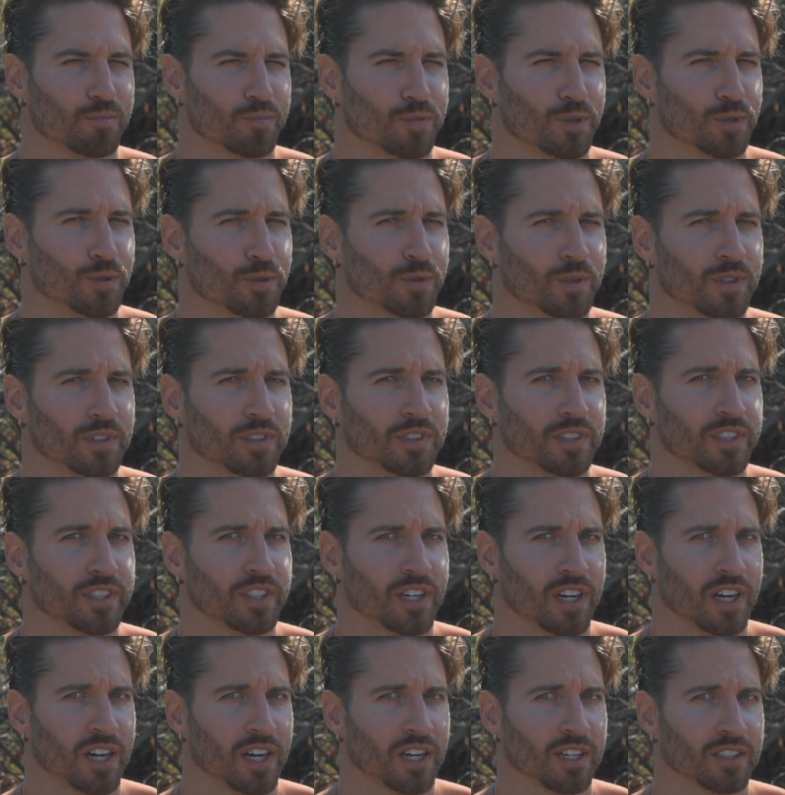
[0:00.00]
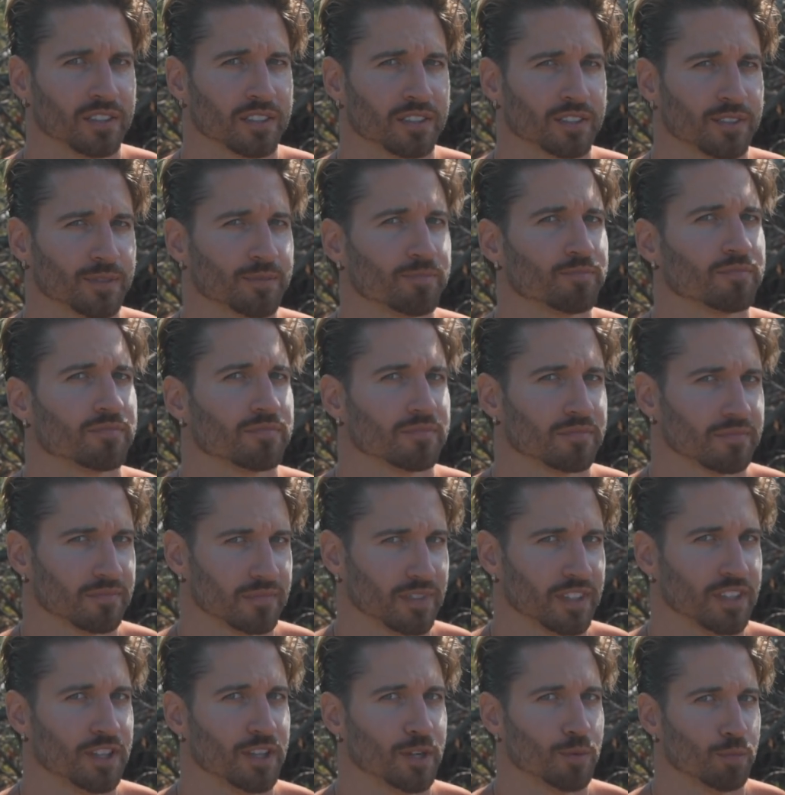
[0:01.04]
pool shots
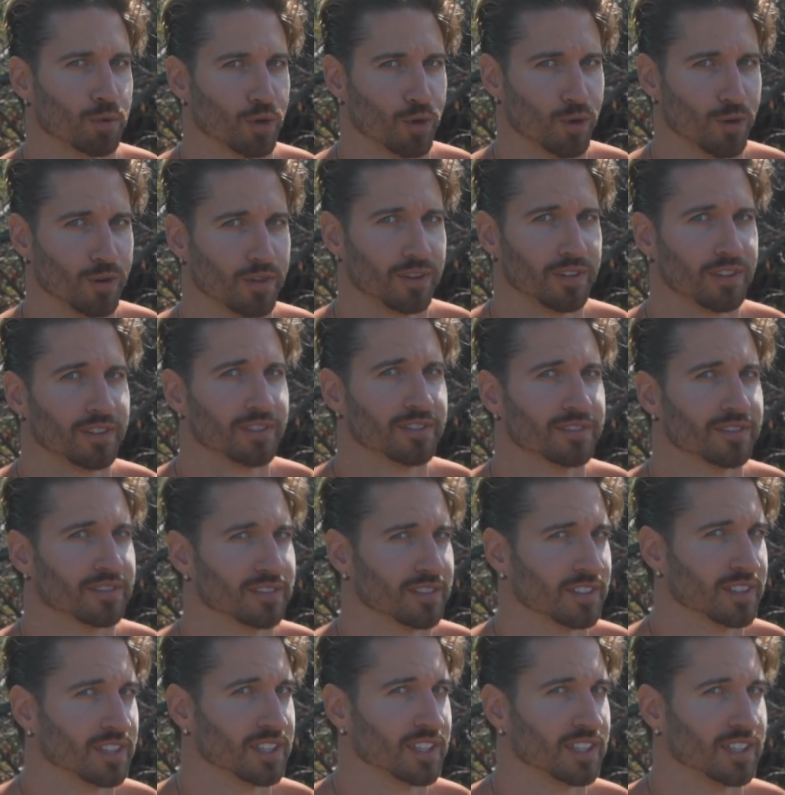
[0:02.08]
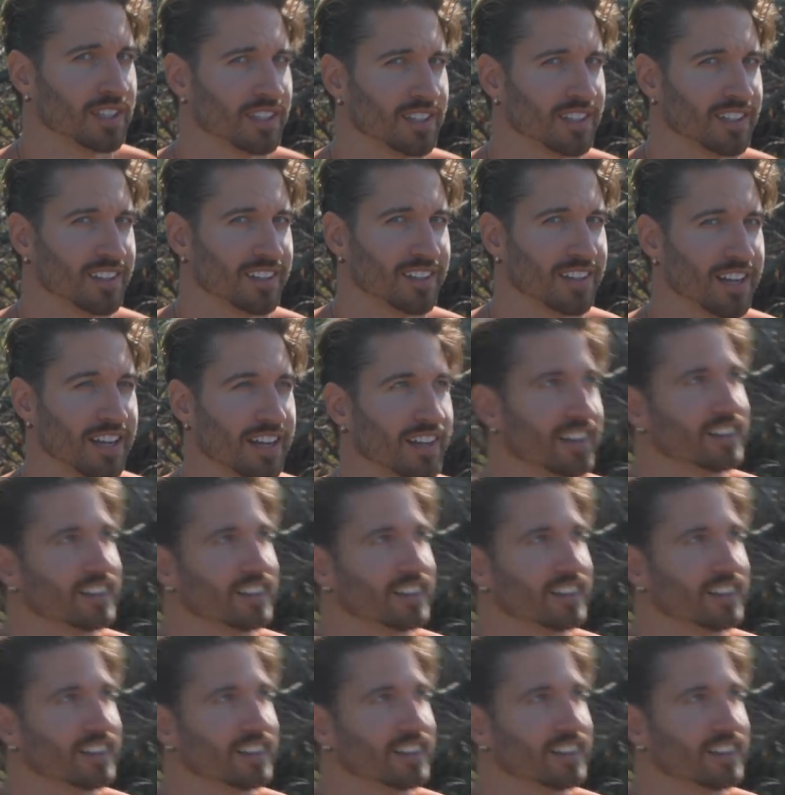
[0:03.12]
in the pool this was a little